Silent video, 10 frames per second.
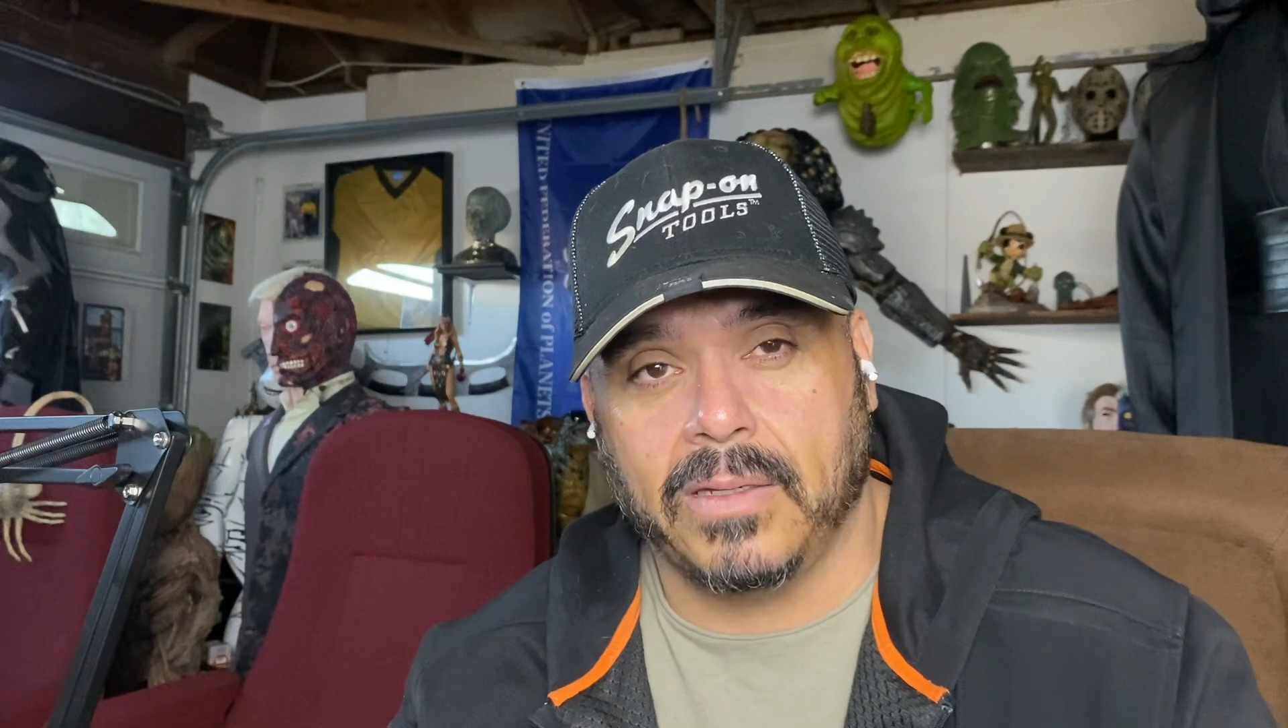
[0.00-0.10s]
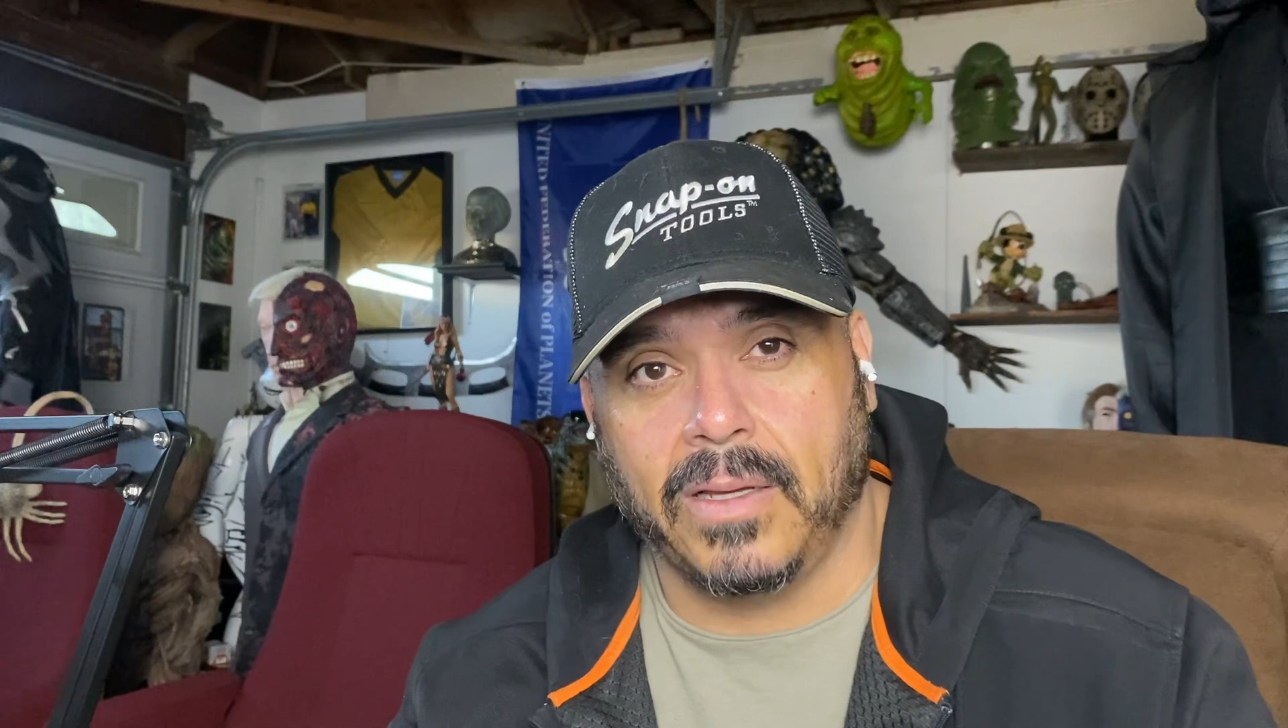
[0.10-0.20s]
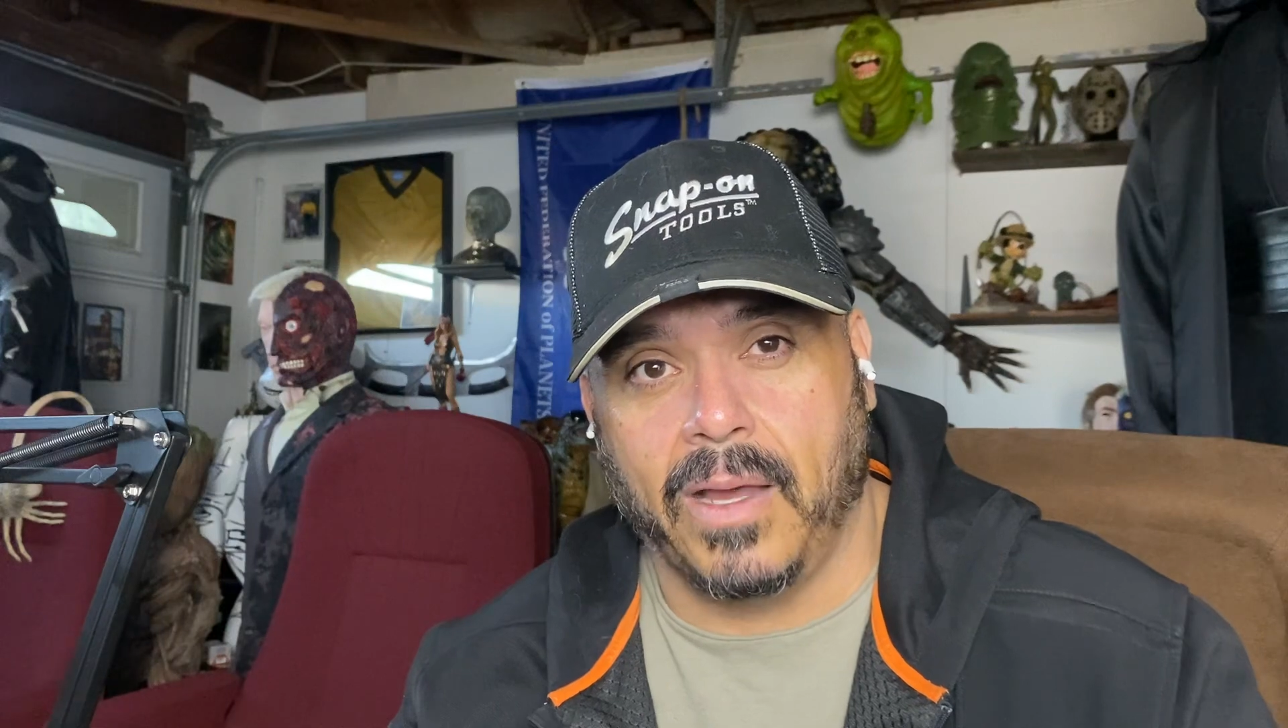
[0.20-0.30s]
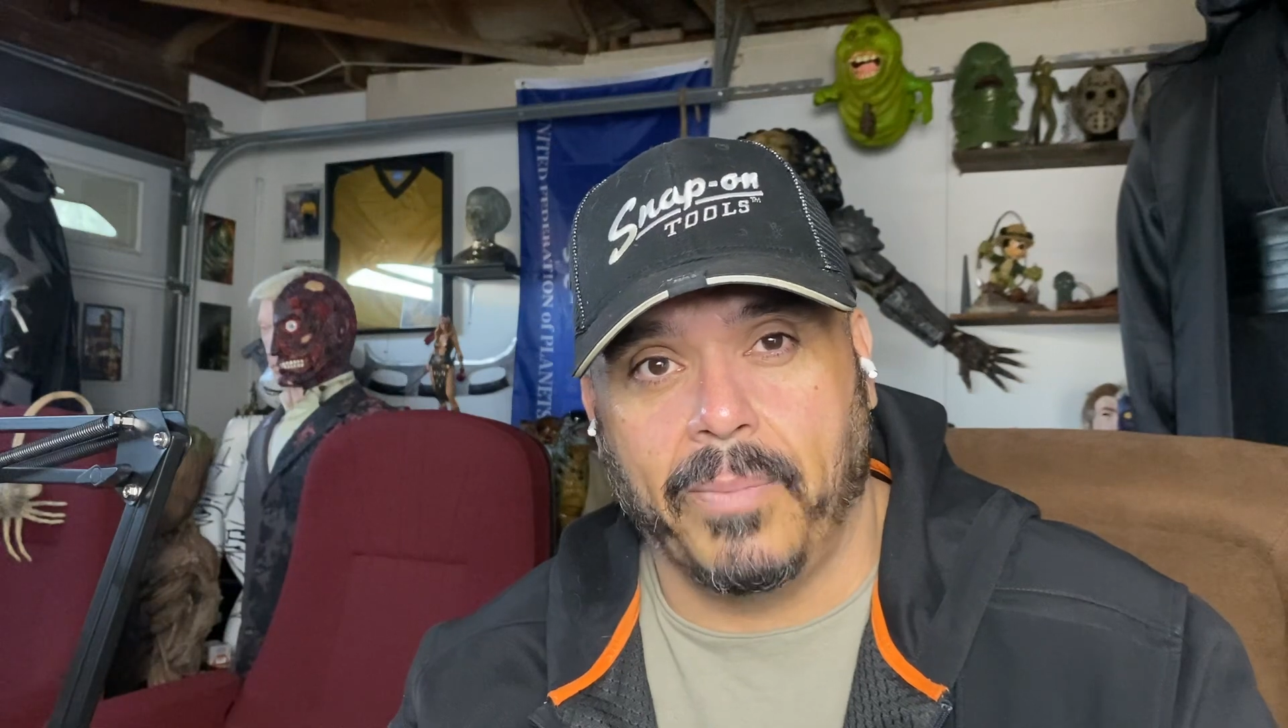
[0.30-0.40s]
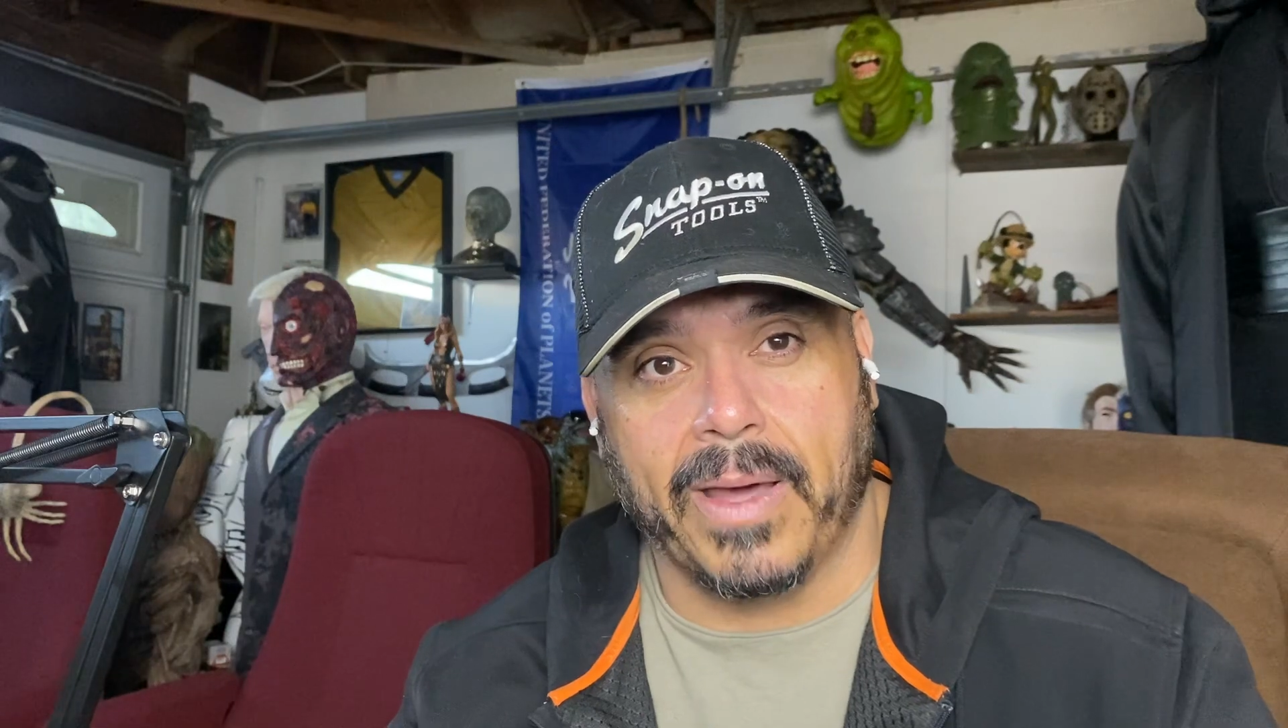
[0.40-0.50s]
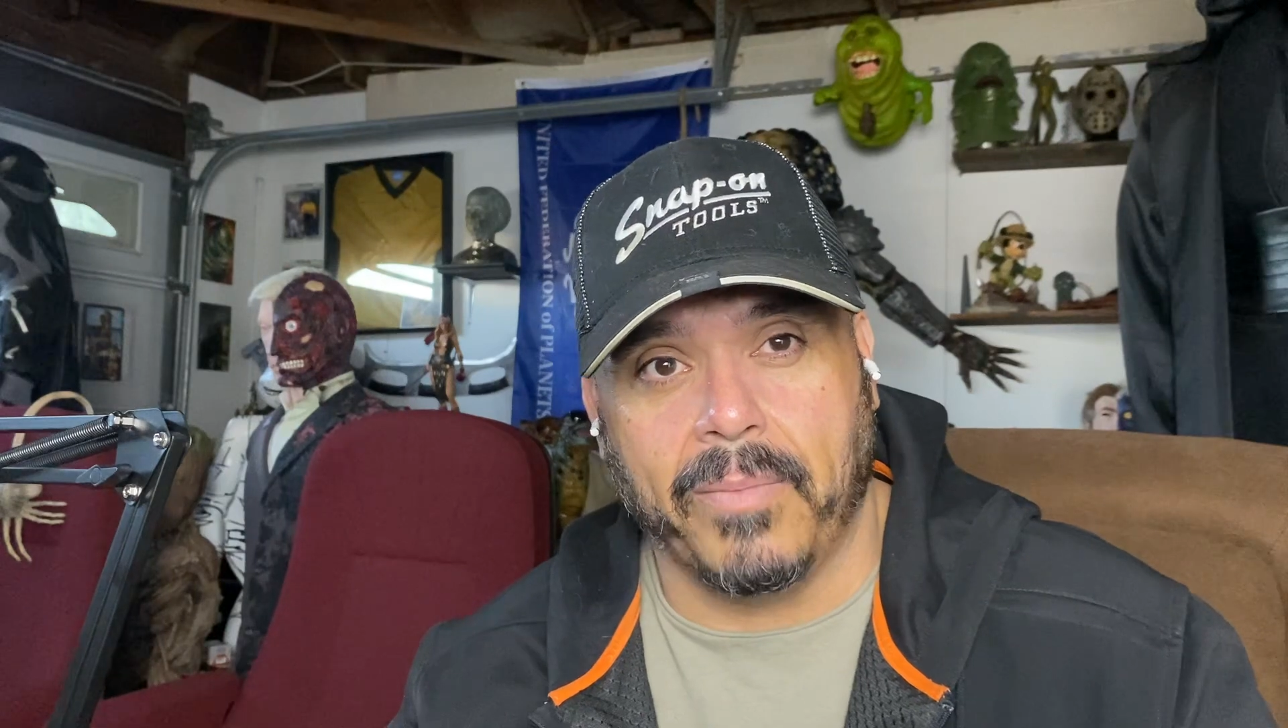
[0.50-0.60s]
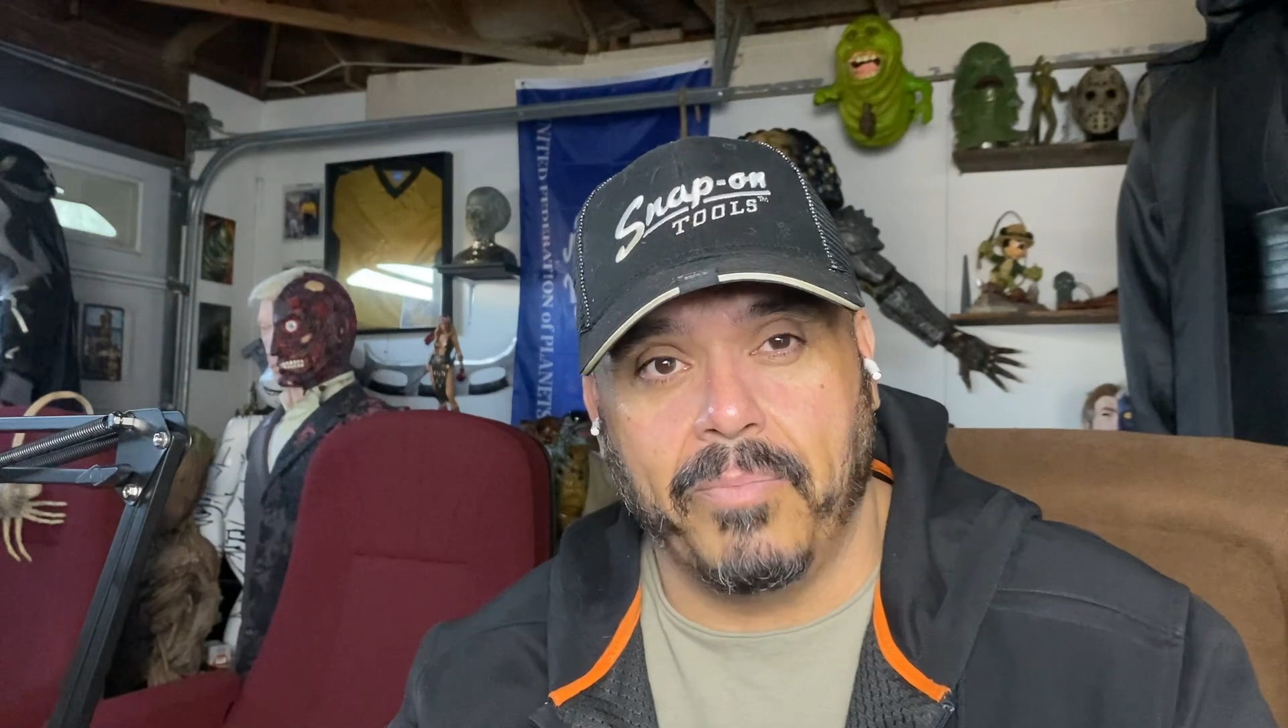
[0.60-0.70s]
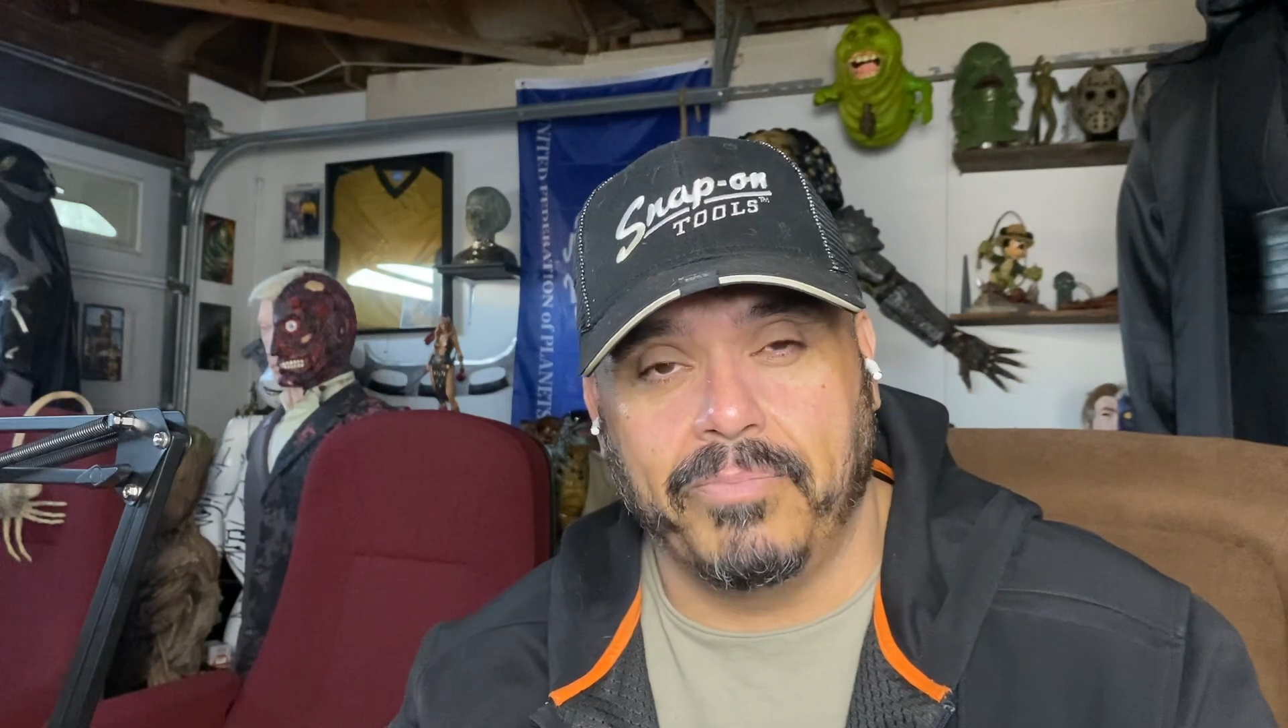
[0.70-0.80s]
about $1